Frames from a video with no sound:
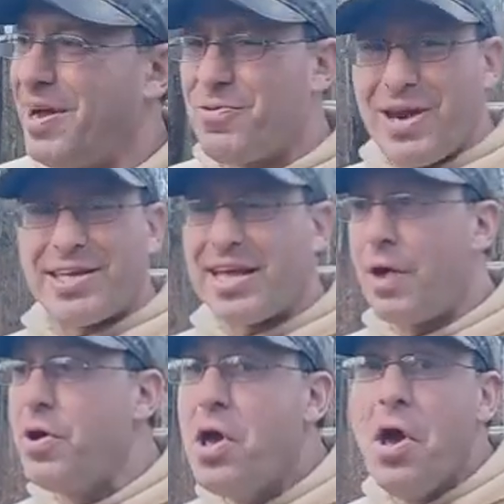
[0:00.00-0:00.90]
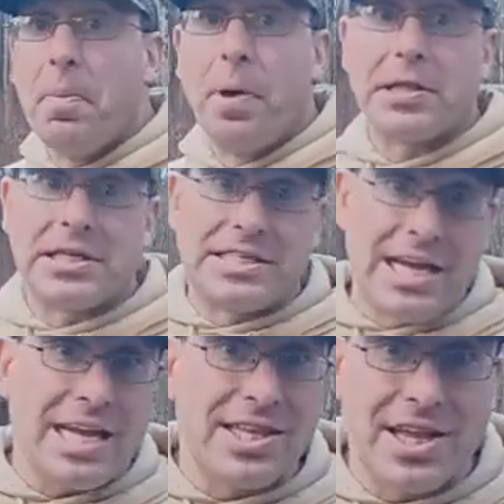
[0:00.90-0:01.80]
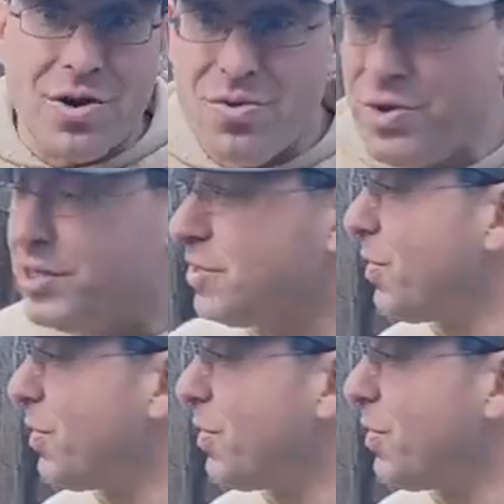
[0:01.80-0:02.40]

my right to carry. But the secondary reason,